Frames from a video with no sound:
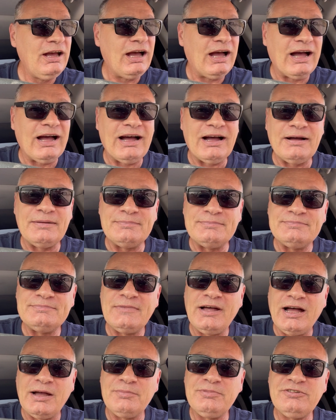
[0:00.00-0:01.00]

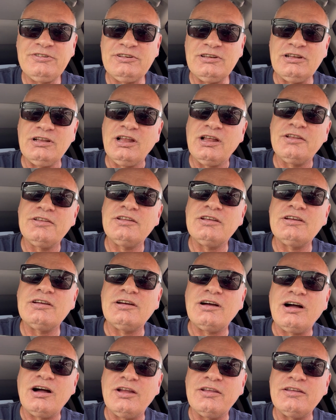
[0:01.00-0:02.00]
I'm still on
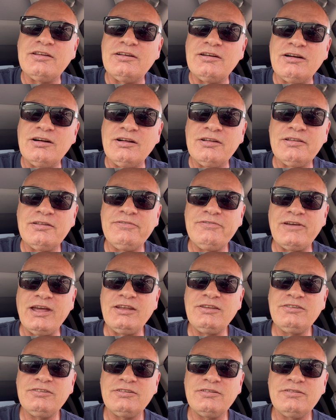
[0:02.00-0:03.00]
the
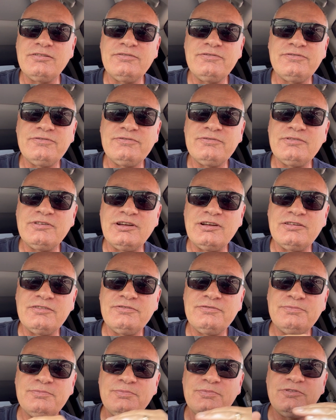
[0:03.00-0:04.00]
fence
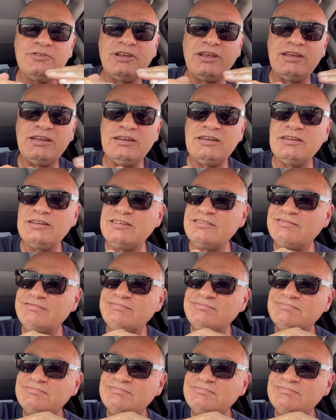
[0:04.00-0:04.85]
of saying